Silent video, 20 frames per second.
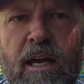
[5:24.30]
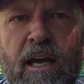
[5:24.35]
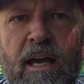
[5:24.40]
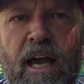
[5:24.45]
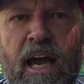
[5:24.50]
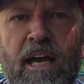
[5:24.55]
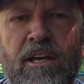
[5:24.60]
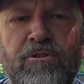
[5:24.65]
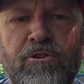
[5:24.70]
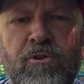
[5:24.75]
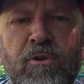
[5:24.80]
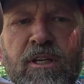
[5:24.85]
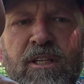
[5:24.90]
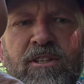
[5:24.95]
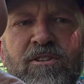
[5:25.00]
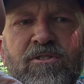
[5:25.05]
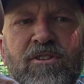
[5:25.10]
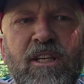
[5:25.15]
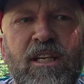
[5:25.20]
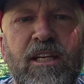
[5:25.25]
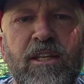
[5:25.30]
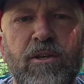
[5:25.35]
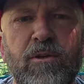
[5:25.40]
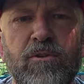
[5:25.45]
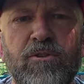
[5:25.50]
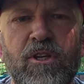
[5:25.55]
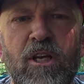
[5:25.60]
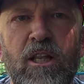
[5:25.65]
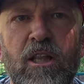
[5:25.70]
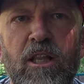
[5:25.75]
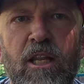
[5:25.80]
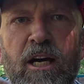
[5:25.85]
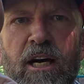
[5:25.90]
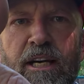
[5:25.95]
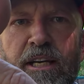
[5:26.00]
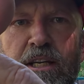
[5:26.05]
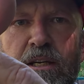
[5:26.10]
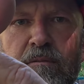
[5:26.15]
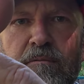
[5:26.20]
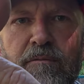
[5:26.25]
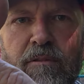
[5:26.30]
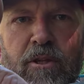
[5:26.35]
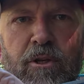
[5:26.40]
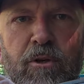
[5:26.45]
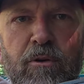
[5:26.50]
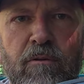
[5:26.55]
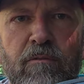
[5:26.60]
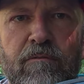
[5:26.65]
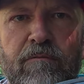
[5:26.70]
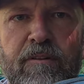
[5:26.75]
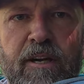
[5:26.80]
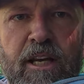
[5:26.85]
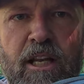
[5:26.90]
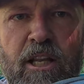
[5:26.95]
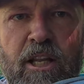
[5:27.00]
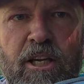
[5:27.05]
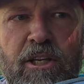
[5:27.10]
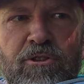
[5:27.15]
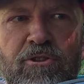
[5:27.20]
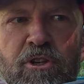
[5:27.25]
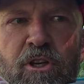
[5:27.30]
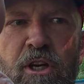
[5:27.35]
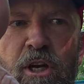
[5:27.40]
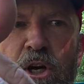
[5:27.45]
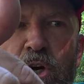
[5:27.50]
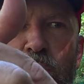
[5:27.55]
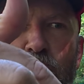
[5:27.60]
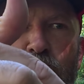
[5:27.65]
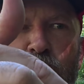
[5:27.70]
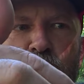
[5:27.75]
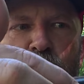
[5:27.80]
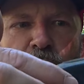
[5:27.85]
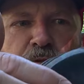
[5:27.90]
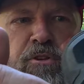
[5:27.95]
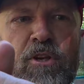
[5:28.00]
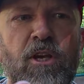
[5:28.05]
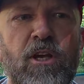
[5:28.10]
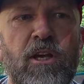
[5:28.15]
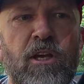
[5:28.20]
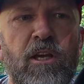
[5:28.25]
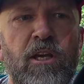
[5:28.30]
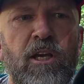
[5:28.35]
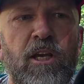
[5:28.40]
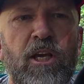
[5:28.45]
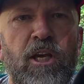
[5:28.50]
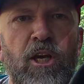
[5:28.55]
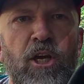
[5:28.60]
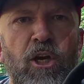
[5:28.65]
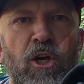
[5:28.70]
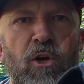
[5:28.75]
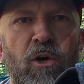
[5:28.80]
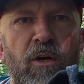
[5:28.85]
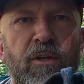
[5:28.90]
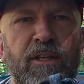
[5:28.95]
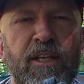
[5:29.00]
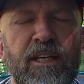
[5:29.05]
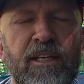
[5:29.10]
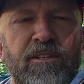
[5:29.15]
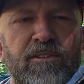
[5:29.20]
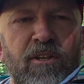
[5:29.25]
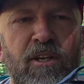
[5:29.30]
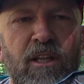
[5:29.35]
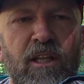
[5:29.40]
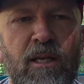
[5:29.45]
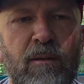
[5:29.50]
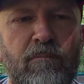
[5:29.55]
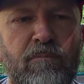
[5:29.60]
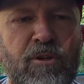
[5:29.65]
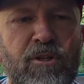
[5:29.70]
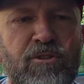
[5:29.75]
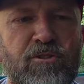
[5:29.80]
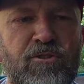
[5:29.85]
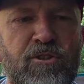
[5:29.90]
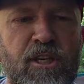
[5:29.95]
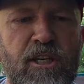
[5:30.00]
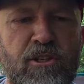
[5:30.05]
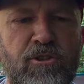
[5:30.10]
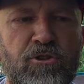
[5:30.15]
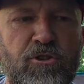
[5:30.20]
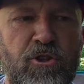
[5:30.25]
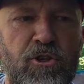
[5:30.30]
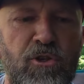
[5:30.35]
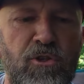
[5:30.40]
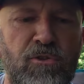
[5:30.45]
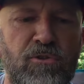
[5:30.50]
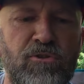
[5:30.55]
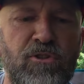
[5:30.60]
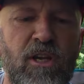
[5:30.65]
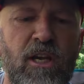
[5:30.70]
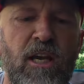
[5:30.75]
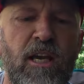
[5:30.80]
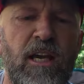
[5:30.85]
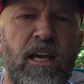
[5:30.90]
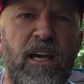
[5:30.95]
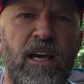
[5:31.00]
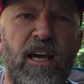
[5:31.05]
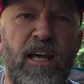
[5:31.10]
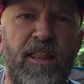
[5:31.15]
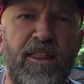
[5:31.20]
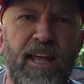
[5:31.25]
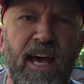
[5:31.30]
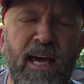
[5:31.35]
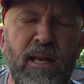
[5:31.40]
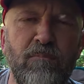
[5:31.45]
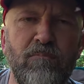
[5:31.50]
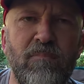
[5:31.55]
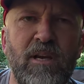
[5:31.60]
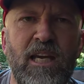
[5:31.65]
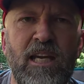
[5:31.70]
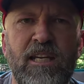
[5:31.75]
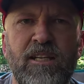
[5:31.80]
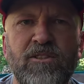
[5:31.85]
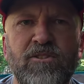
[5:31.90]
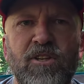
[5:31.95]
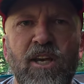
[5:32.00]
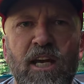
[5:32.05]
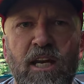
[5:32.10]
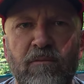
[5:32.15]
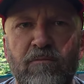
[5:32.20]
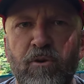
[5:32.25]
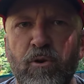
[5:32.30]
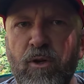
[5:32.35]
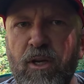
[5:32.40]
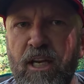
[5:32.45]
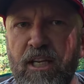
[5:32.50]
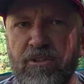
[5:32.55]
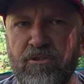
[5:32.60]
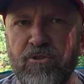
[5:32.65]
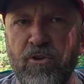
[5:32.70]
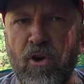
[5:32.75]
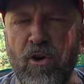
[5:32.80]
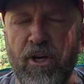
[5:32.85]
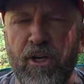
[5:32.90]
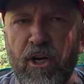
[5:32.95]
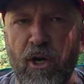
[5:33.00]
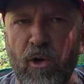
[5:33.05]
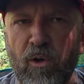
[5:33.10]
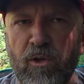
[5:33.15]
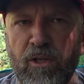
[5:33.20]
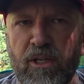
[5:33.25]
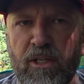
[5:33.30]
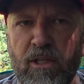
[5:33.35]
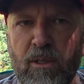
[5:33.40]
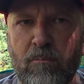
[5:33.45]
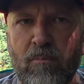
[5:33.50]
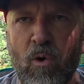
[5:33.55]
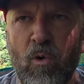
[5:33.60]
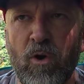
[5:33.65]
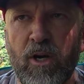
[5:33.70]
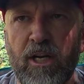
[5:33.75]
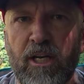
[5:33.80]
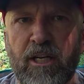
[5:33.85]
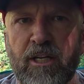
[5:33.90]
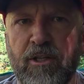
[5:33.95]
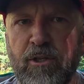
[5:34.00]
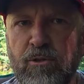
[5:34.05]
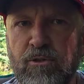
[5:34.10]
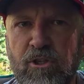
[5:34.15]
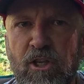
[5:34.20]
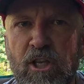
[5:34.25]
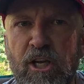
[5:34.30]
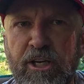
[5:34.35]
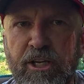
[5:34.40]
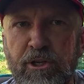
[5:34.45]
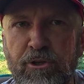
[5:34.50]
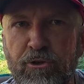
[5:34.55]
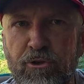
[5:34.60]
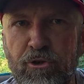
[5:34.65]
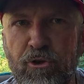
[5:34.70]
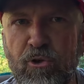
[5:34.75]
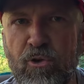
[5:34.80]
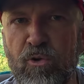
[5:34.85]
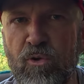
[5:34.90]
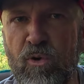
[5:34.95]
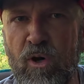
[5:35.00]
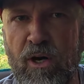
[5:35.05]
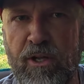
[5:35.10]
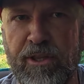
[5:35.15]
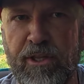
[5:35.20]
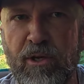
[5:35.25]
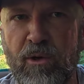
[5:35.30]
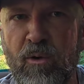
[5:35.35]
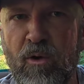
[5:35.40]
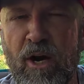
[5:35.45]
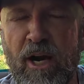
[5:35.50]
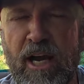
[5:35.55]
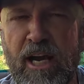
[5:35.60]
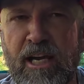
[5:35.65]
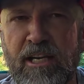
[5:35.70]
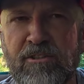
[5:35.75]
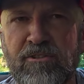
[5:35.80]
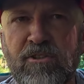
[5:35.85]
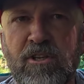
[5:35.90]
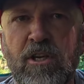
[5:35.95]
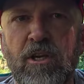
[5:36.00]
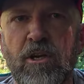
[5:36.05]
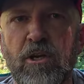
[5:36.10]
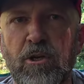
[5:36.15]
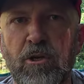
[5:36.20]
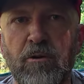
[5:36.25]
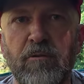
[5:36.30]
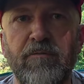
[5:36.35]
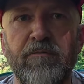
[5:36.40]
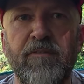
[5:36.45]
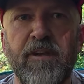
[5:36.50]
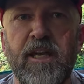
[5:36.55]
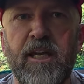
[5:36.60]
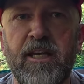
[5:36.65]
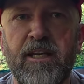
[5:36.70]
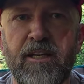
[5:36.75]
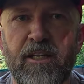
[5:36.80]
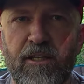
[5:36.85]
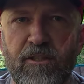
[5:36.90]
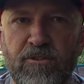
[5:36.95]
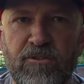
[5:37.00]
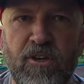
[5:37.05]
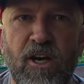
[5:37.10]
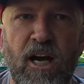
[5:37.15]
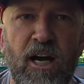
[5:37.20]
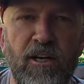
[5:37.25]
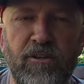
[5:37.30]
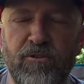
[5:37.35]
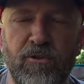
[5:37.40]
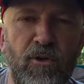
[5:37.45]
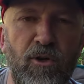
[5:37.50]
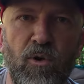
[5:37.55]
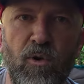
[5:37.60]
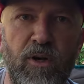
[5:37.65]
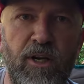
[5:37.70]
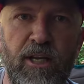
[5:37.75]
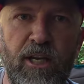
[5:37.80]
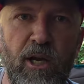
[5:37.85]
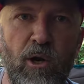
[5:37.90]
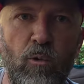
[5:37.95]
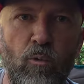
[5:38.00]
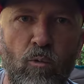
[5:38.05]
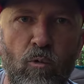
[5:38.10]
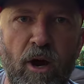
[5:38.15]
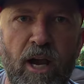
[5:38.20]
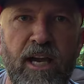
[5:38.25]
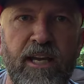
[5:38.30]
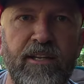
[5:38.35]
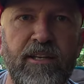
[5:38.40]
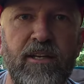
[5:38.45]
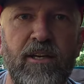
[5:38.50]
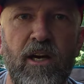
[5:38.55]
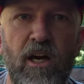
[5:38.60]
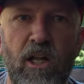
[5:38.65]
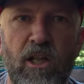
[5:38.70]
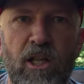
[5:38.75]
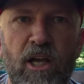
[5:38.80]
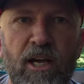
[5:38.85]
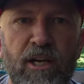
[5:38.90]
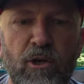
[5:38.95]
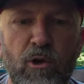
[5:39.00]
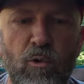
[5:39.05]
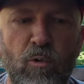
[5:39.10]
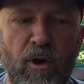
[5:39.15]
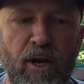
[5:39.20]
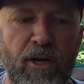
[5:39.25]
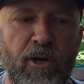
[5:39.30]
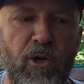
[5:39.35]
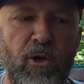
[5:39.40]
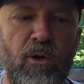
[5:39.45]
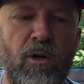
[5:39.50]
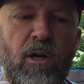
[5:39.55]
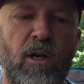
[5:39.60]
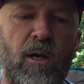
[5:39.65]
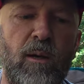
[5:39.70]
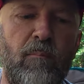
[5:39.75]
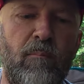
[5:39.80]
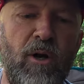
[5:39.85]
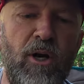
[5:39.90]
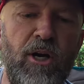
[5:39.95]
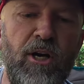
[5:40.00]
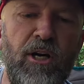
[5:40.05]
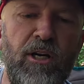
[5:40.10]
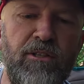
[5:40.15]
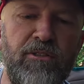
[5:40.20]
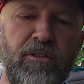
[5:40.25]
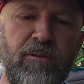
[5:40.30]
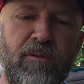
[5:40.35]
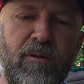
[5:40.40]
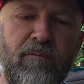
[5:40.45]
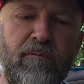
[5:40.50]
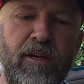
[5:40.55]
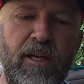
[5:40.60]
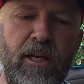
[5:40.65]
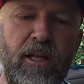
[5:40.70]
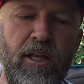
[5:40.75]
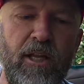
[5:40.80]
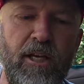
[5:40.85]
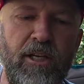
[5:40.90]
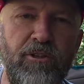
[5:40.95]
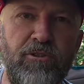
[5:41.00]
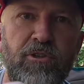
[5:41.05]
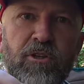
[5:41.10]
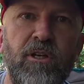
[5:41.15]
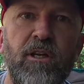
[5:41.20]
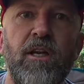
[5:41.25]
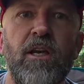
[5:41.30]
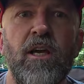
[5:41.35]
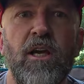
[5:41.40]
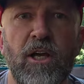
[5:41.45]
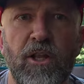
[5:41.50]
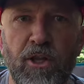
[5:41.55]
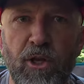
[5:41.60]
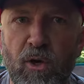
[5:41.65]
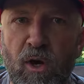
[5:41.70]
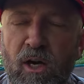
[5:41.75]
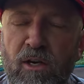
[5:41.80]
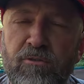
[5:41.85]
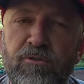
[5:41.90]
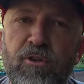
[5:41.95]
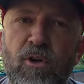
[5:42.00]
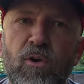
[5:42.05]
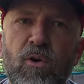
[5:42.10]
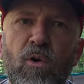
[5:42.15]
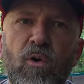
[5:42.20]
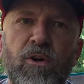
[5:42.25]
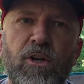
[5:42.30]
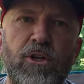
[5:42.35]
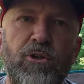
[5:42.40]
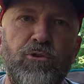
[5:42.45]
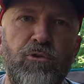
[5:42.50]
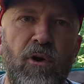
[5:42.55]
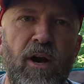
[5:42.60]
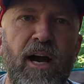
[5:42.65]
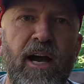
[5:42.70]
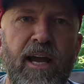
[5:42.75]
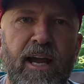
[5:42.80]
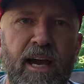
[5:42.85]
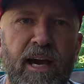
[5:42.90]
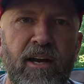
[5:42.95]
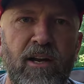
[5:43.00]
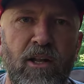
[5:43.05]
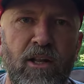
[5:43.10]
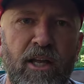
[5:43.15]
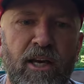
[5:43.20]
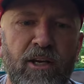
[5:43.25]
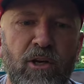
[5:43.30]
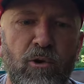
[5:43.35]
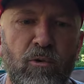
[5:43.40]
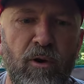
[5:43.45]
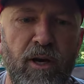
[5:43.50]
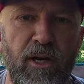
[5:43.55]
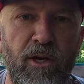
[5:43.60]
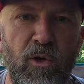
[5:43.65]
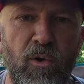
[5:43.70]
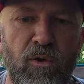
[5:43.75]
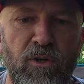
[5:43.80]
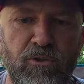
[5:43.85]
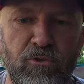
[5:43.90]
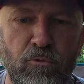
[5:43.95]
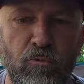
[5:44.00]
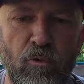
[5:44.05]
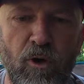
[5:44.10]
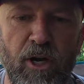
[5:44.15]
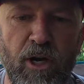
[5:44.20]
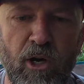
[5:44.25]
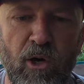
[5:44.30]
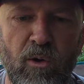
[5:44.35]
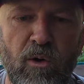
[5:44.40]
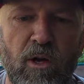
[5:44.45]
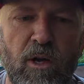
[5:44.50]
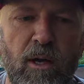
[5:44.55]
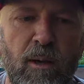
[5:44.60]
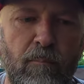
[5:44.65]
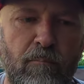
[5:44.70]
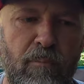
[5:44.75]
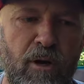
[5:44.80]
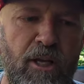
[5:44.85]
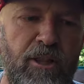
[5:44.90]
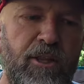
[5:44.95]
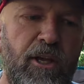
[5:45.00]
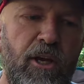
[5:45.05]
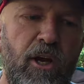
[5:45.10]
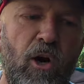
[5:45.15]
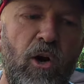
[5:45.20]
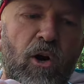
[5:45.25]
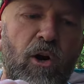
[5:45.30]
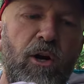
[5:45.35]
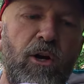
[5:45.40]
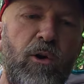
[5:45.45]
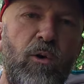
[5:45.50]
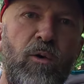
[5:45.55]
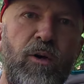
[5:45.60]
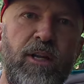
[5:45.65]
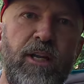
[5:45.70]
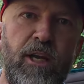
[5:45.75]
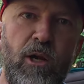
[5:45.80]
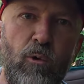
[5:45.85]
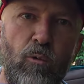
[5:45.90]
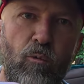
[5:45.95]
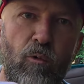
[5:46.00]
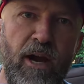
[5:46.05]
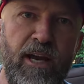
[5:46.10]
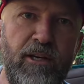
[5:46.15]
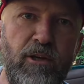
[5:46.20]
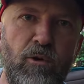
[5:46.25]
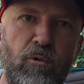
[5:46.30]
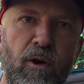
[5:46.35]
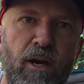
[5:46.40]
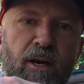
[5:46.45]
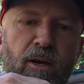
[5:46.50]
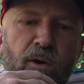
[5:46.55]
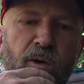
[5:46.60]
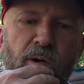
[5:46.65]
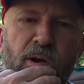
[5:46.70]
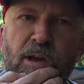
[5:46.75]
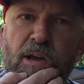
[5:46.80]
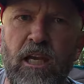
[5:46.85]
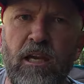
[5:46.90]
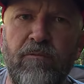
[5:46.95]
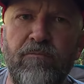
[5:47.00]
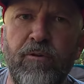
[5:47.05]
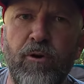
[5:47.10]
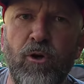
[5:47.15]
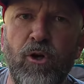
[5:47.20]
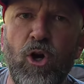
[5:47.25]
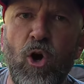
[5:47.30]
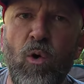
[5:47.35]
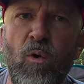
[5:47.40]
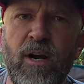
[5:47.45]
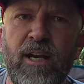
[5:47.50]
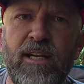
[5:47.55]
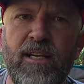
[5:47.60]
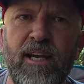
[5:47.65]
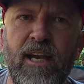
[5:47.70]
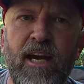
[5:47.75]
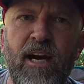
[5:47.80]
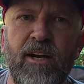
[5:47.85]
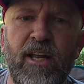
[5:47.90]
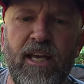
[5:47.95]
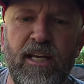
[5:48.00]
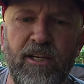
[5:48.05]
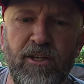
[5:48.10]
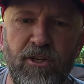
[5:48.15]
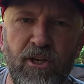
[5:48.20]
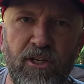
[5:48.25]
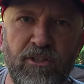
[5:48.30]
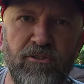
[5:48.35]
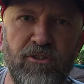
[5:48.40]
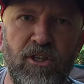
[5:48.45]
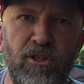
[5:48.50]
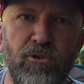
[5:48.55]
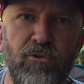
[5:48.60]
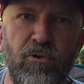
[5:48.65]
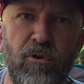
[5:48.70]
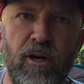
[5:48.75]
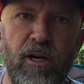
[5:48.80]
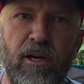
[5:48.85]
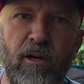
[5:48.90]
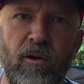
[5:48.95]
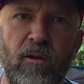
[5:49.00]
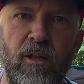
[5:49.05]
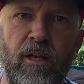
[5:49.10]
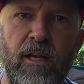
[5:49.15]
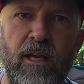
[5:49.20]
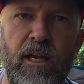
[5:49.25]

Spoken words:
As you can see, there's a lot of little ventilation holes here on these Olympus 6 shoes. That means that if you get started early in the morning and there's a lot of dew on the grass, your feet and socks are going to get wet a lot quicker because of the ventilation. They're also going to dry out a lot quicker as well, but they are going to get wet quicker. If you're going down a dusty trail,